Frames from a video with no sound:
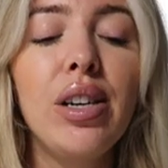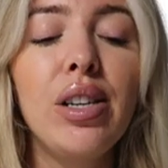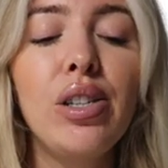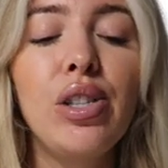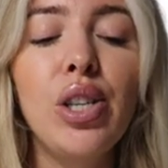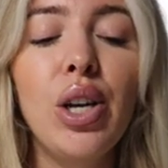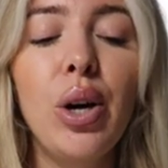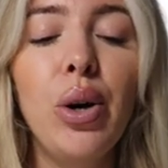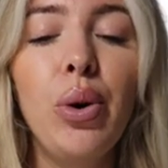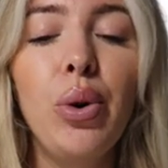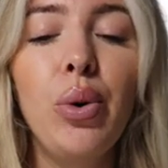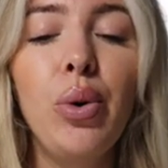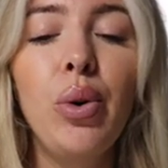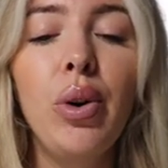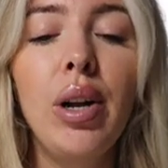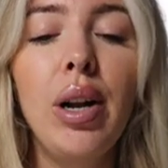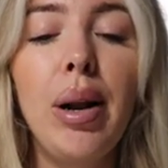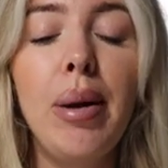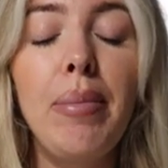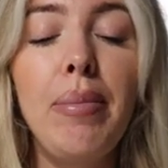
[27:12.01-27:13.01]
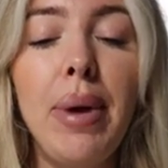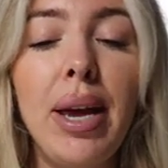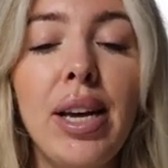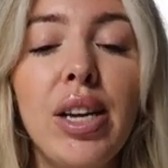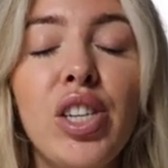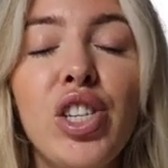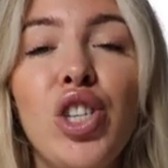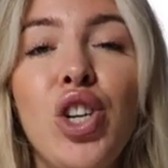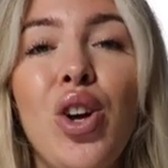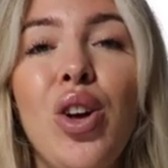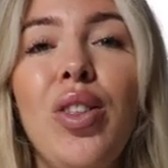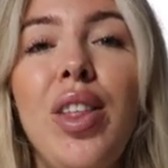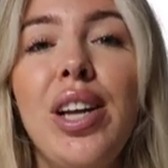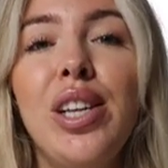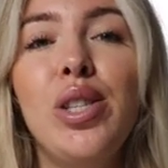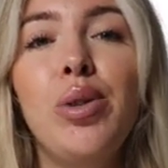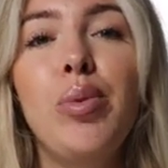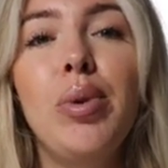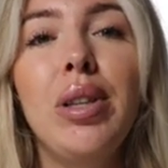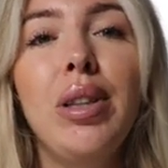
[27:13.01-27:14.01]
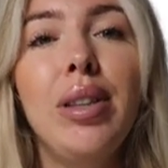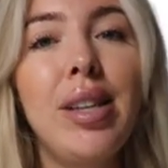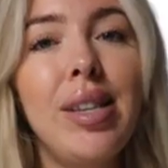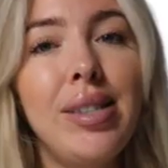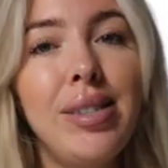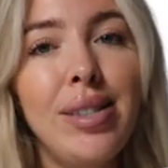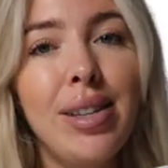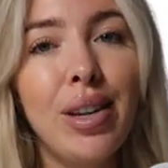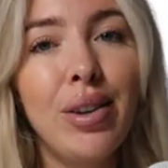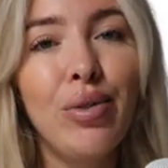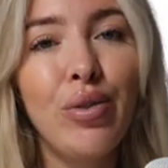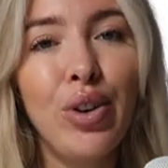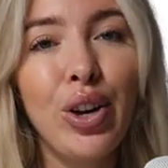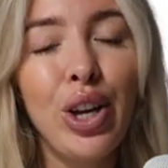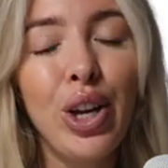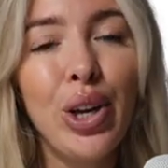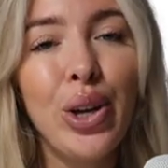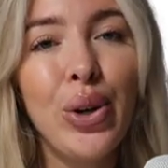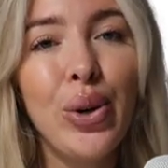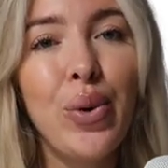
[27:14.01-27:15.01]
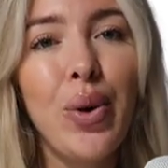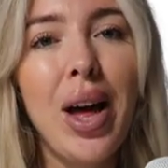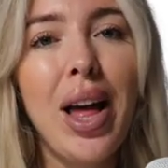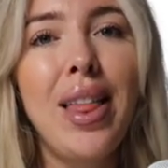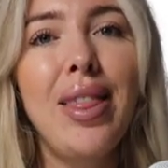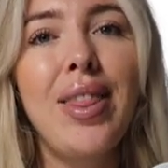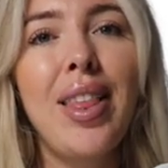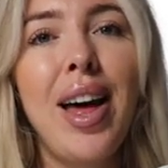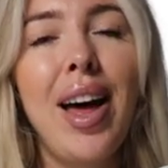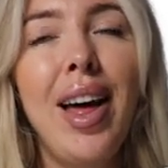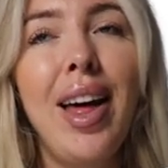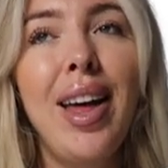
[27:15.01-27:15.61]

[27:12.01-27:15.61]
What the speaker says: So make sure that it's realistic for you and